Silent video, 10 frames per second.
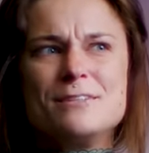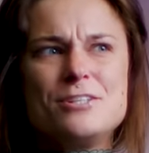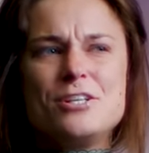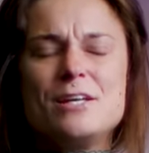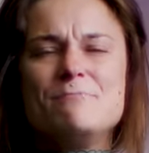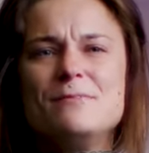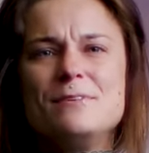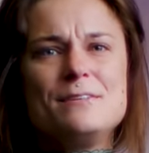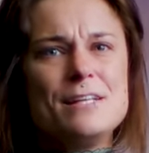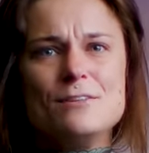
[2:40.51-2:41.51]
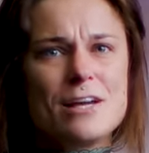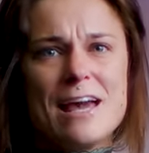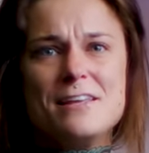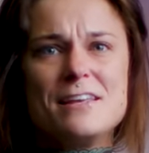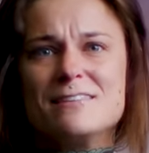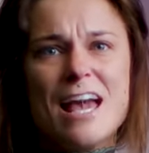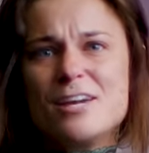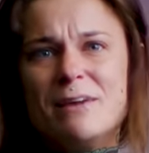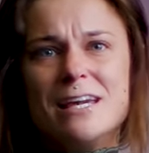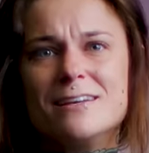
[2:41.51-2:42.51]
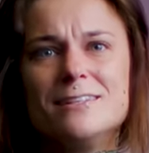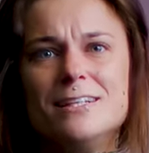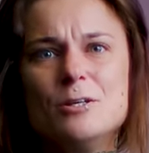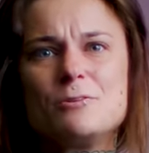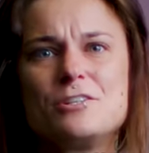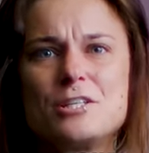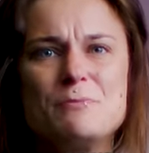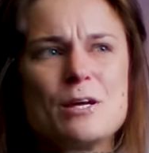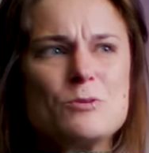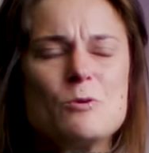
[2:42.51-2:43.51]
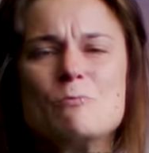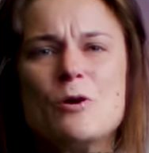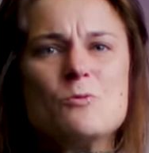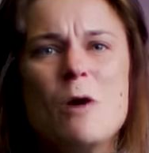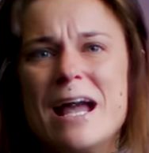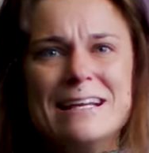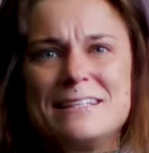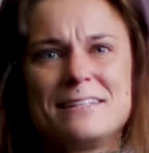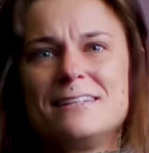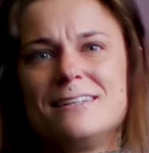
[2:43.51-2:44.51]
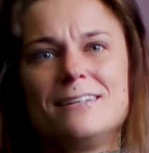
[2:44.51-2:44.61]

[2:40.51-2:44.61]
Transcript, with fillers: She didn't look anything like me. It was just because we were both white.